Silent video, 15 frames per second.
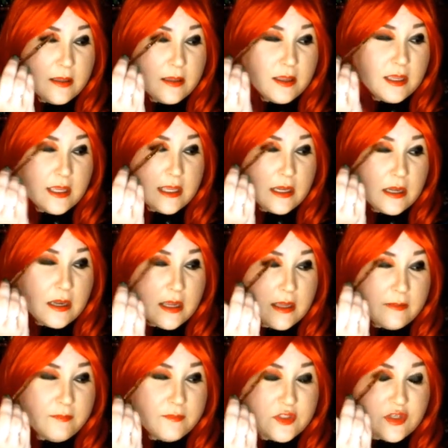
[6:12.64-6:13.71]
and
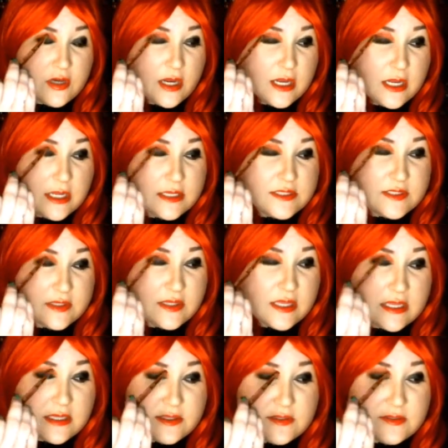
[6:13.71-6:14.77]
I'm trying to
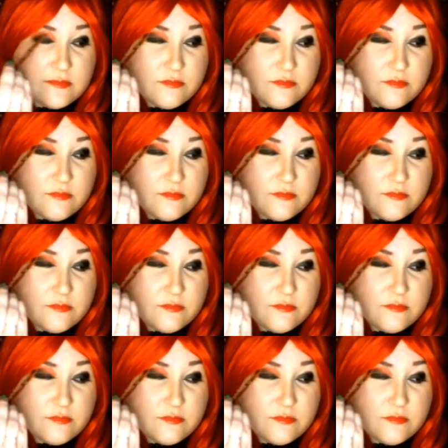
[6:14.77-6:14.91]
like